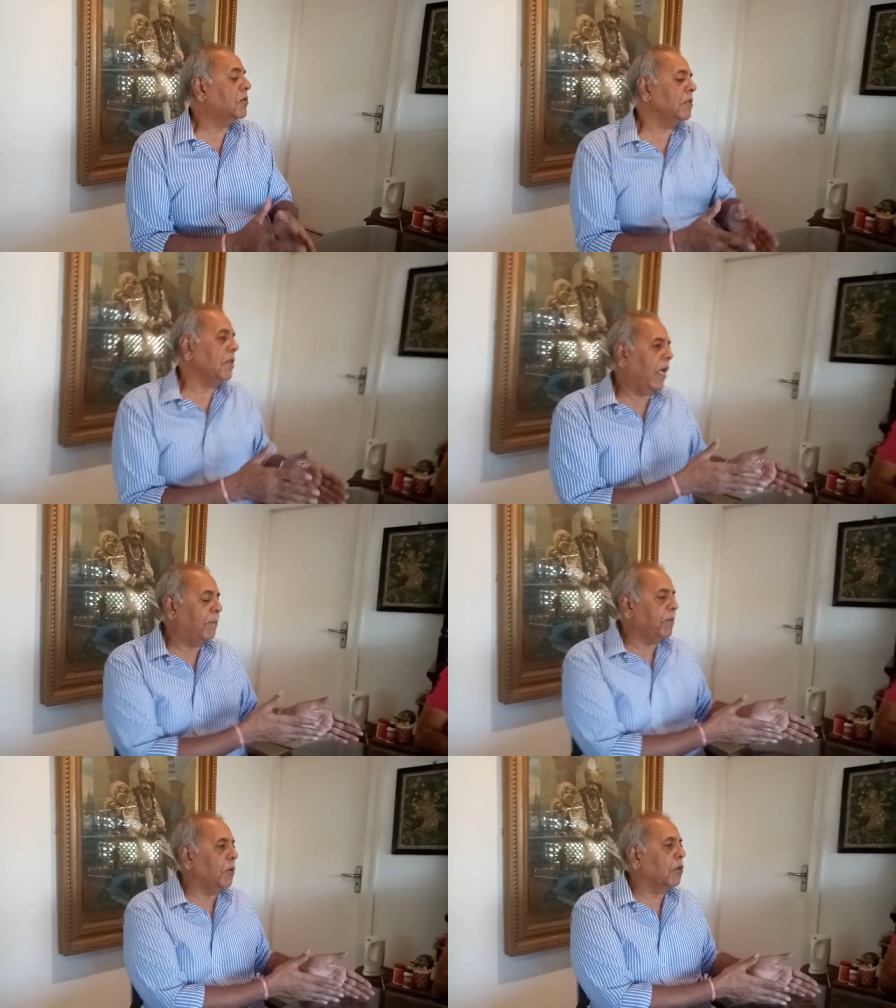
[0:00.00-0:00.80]
It is a
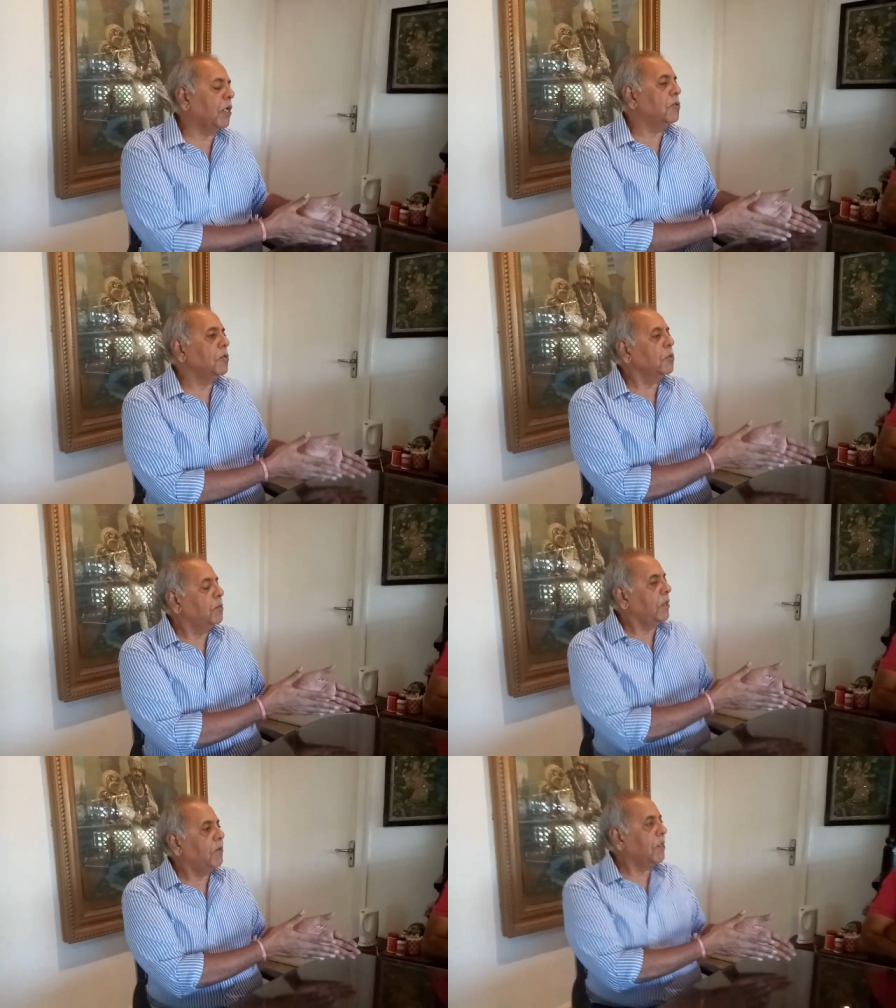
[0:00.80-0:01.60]
happy occasion to
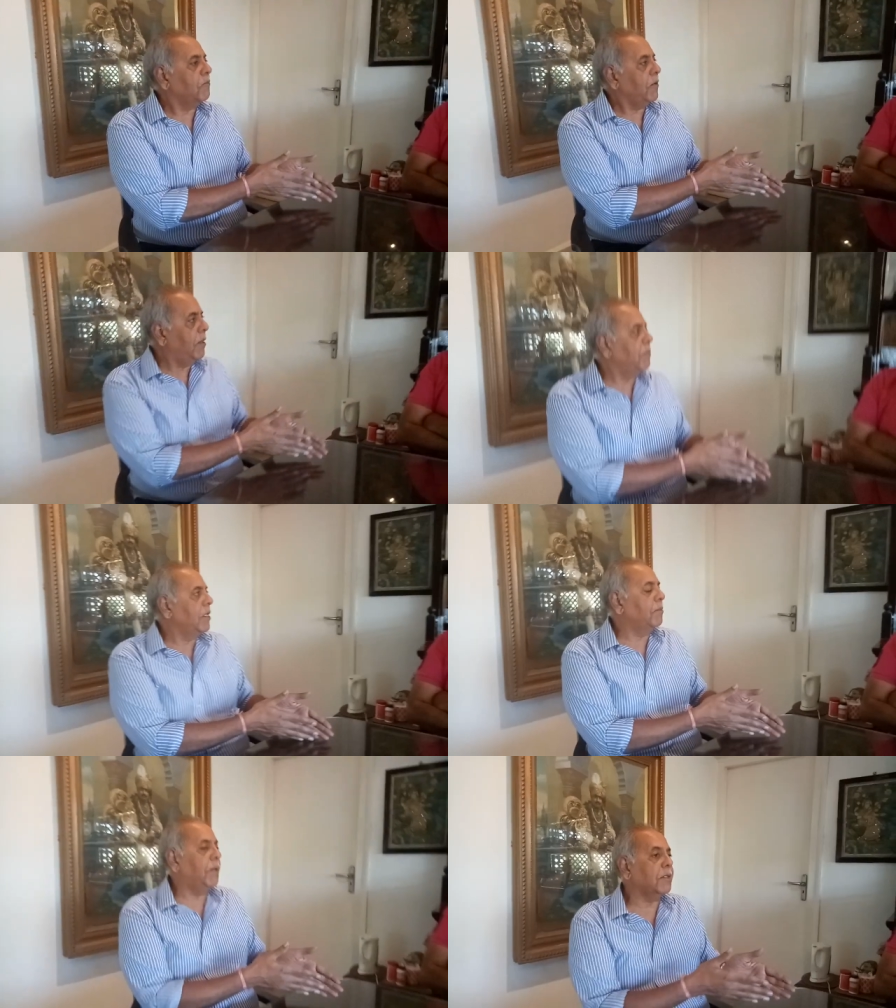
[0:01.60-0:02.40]
be with the
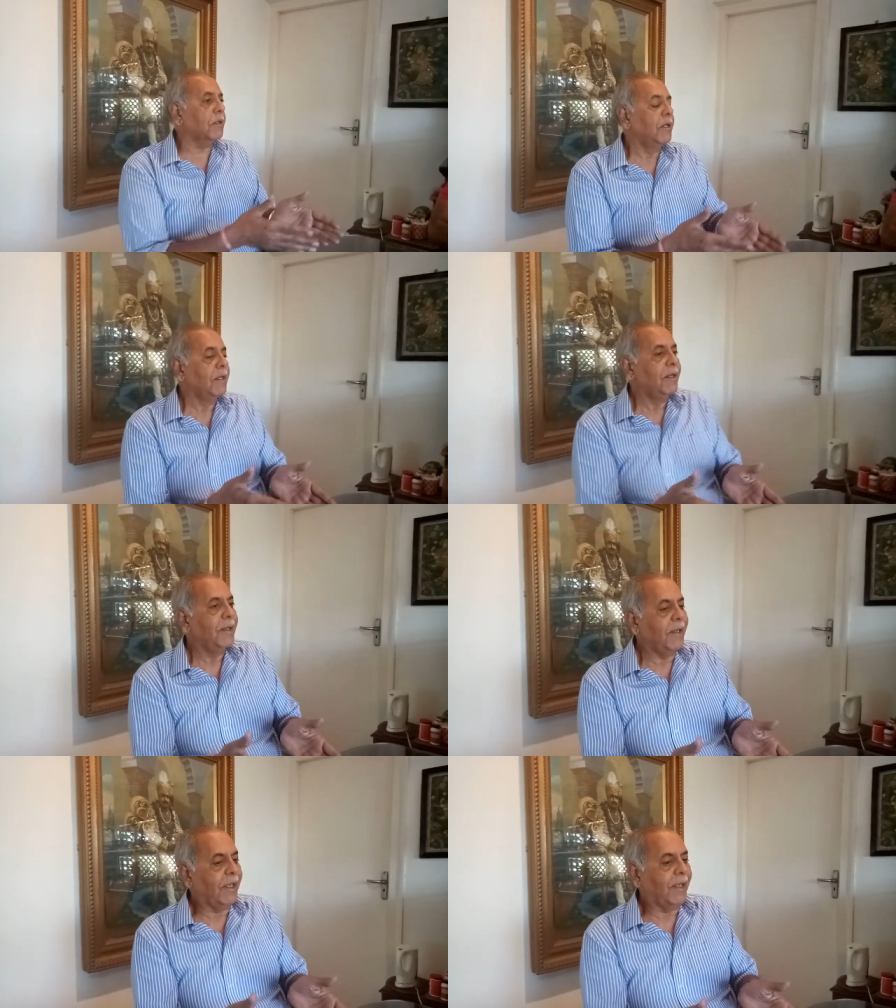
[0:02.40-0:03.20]
family, but
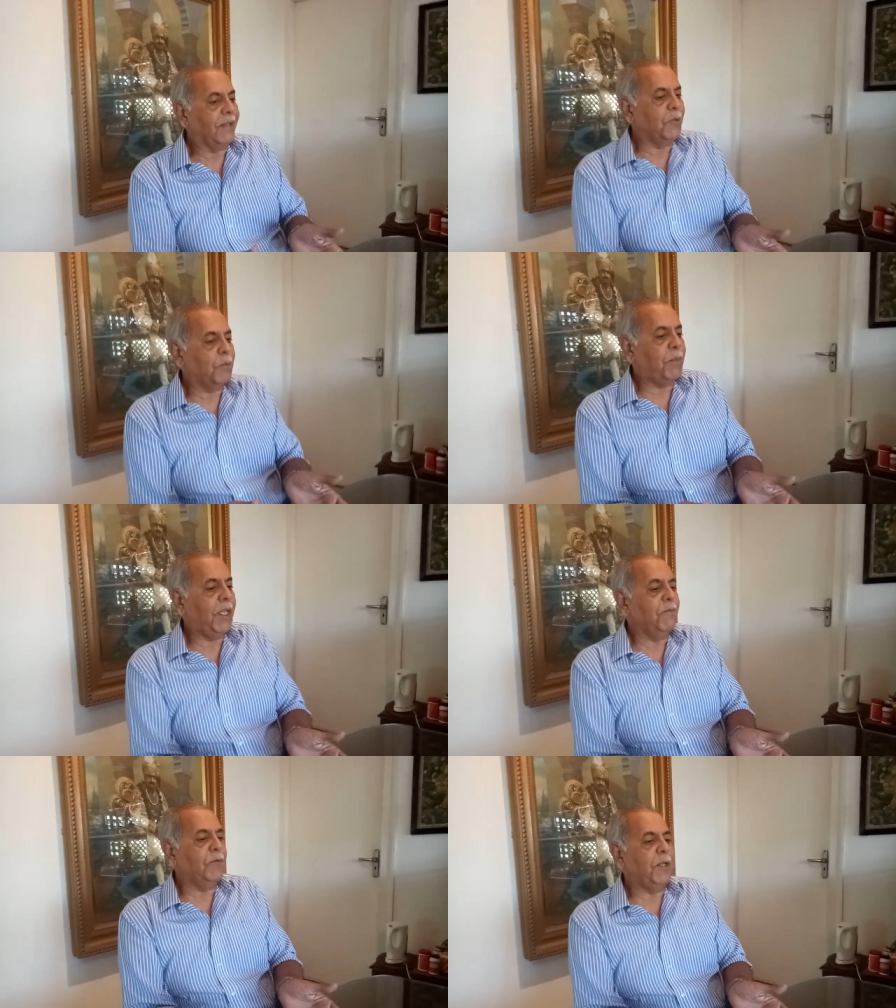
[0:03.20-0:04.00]
you're
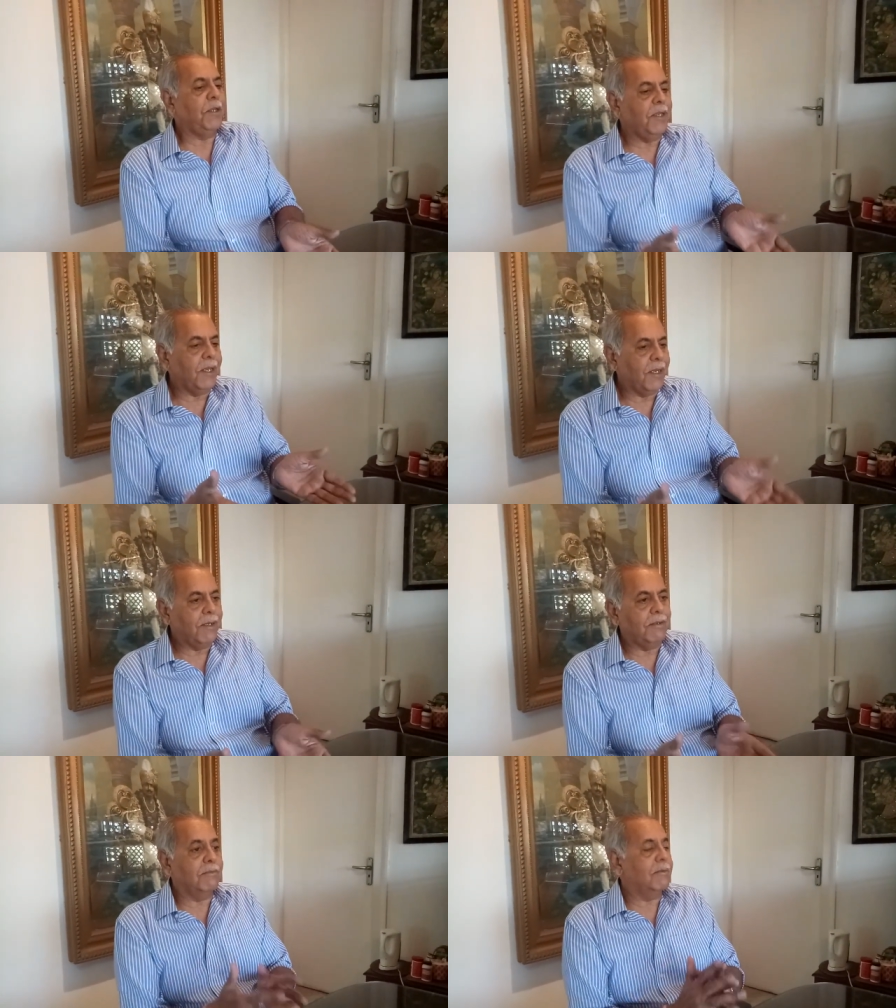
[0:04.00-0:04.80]
playing for
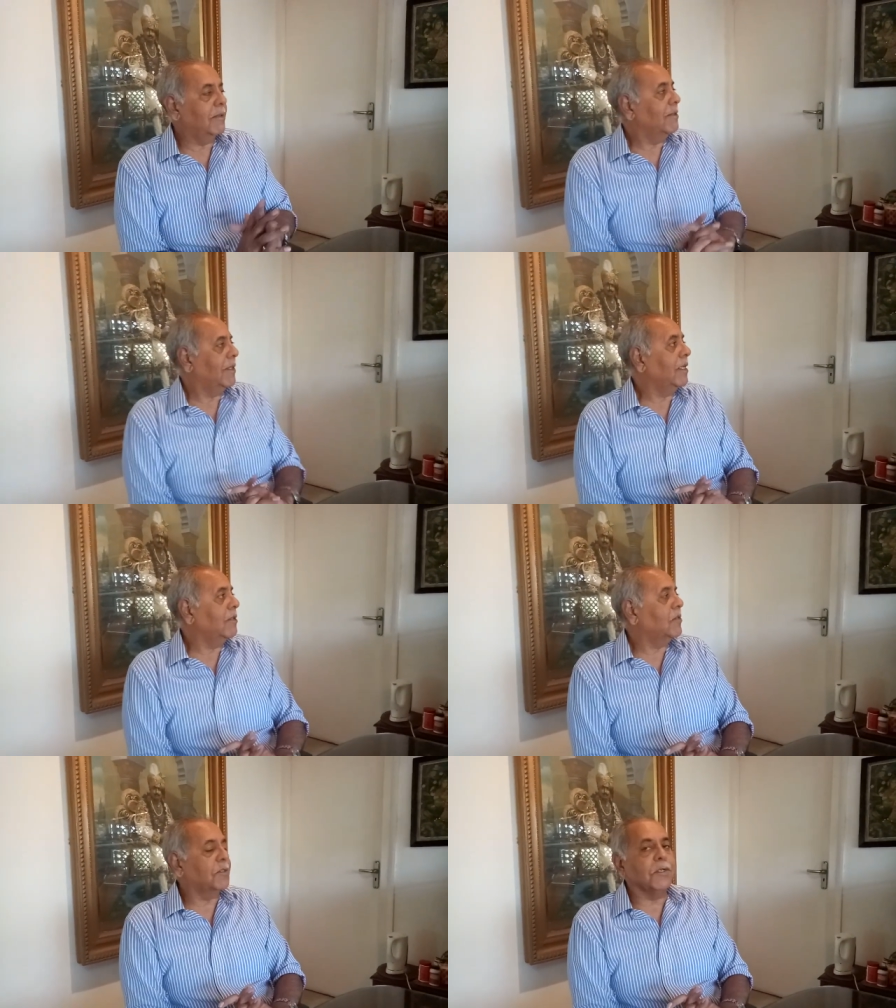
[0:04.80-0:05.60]
India and there
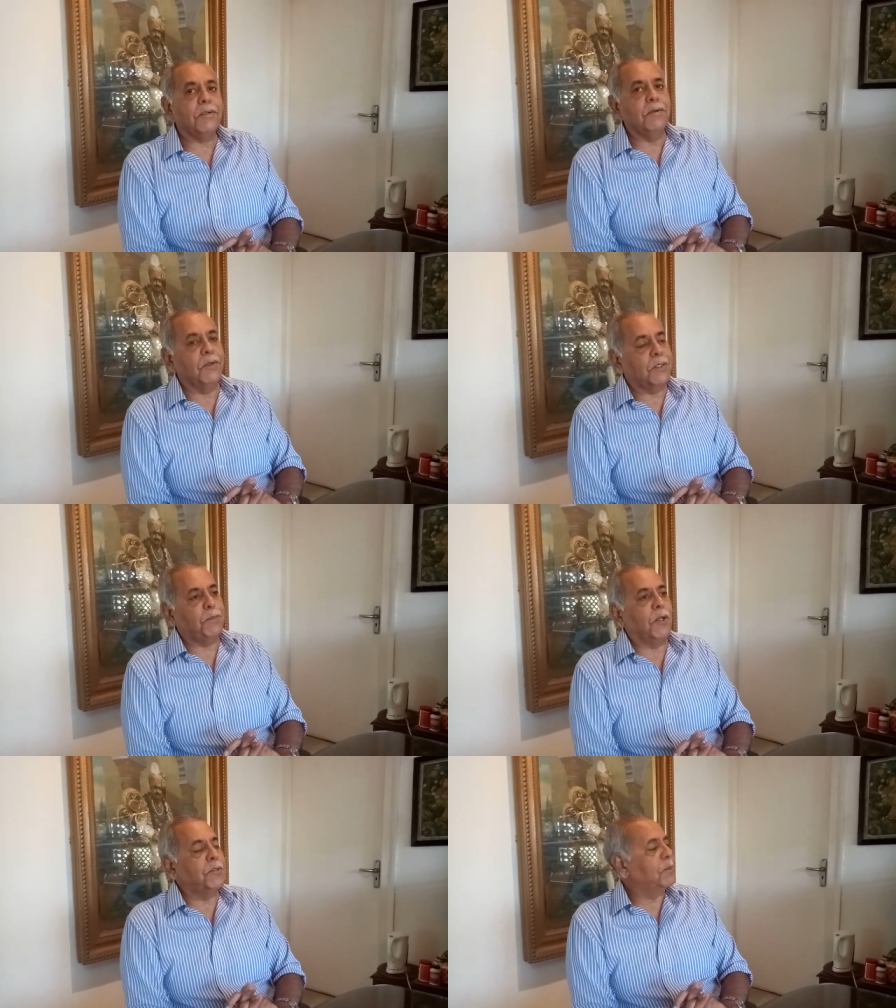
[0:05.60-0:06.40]
is a certain
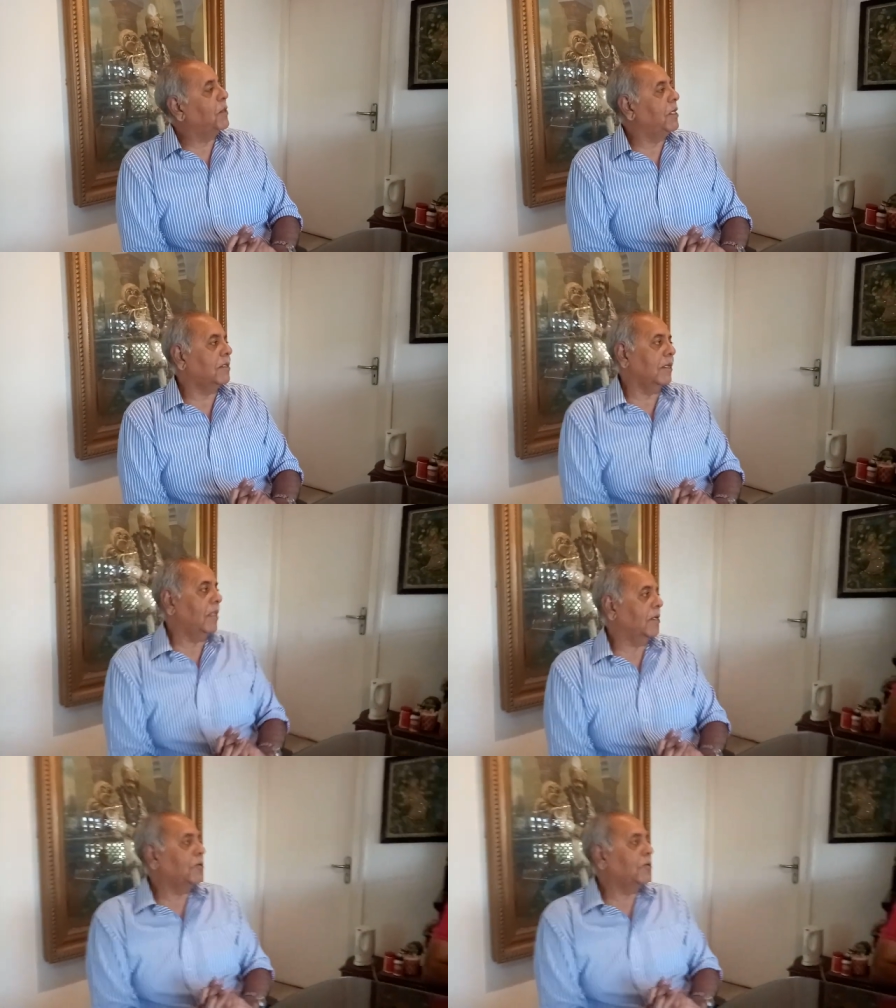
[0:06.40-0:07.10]
responsibility. Big,